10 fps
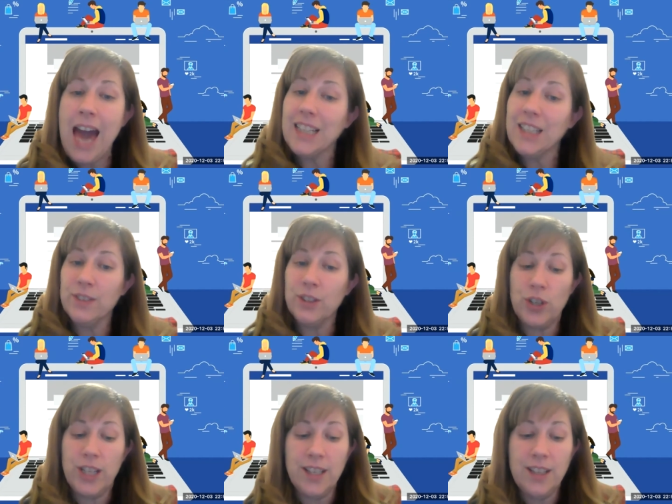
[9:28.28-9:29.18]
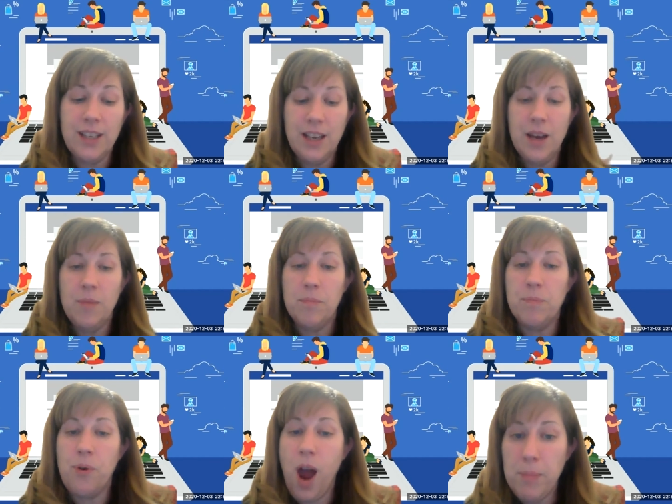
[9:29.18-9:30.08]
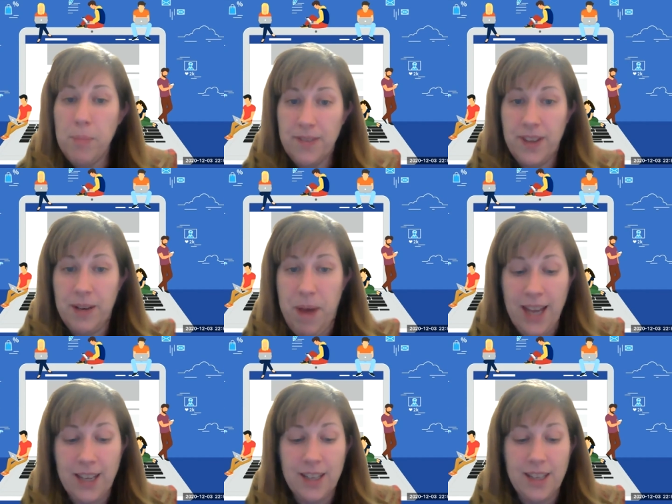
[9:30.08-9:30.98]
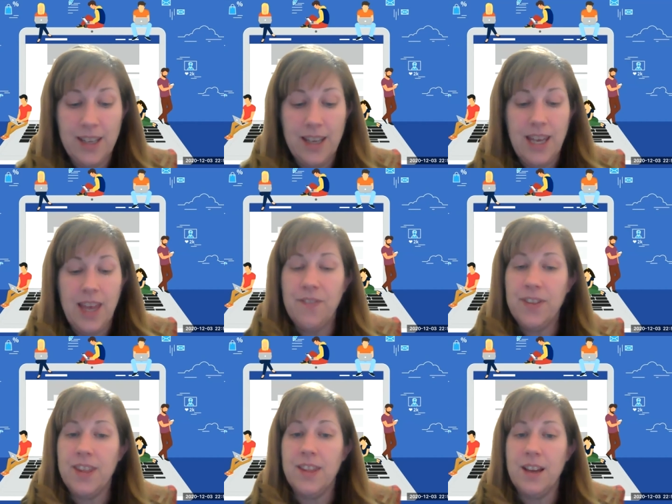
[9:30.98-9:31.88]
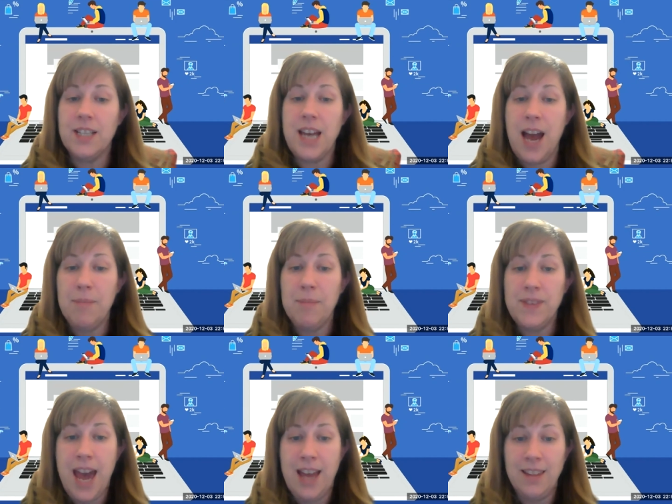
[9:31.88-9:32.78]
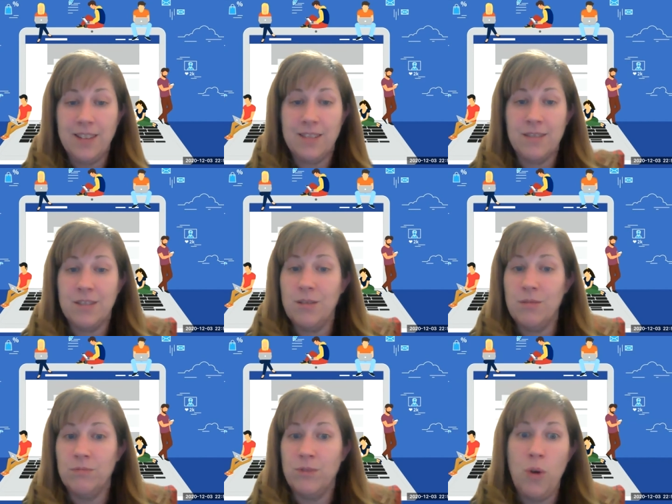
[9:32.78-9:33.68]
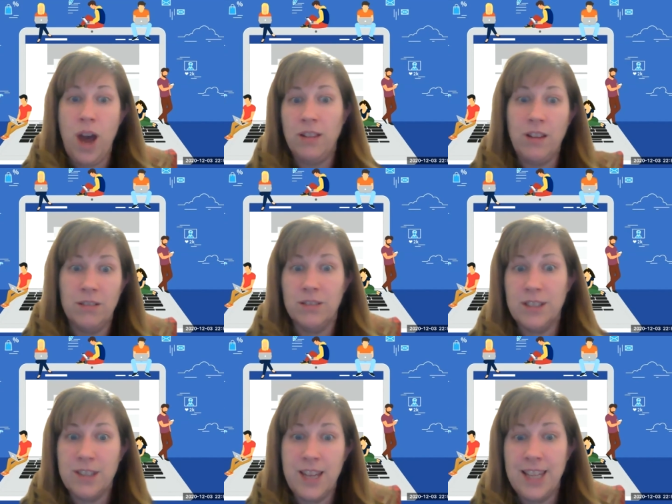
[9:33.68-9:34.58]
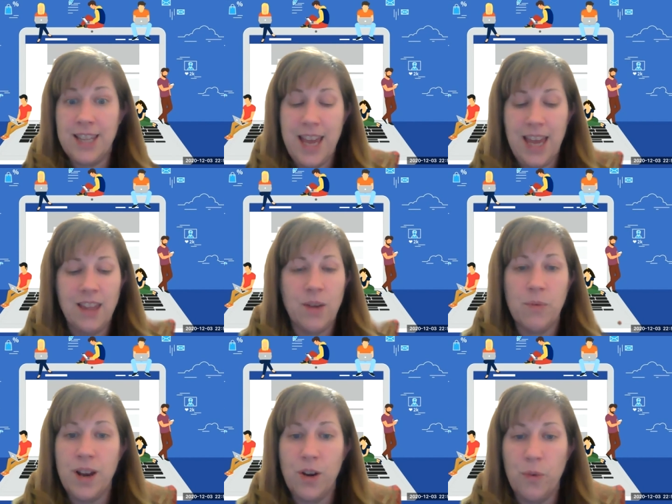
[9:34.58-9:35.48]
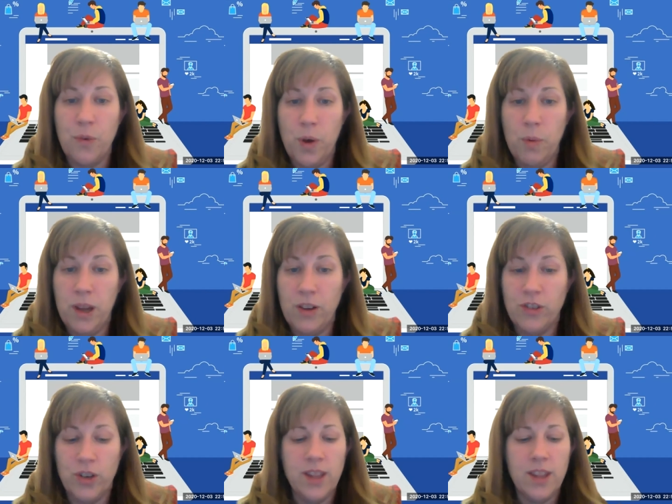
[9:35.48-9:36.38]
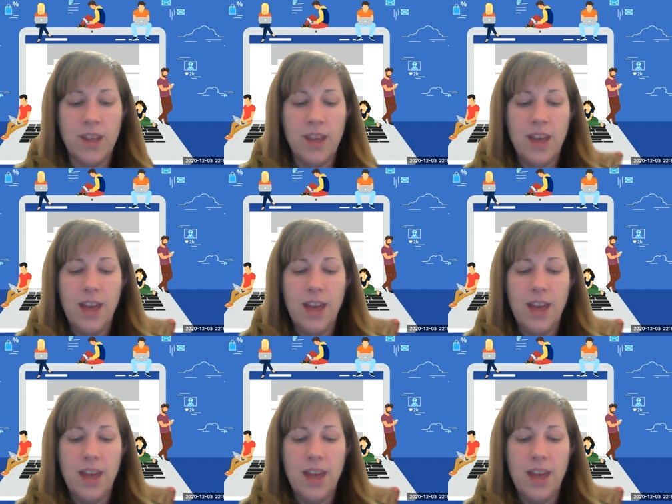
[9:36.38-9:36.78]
active learning, prompt feedback, emphasis on time of task. So know how long things take so we're not overwhelming our students,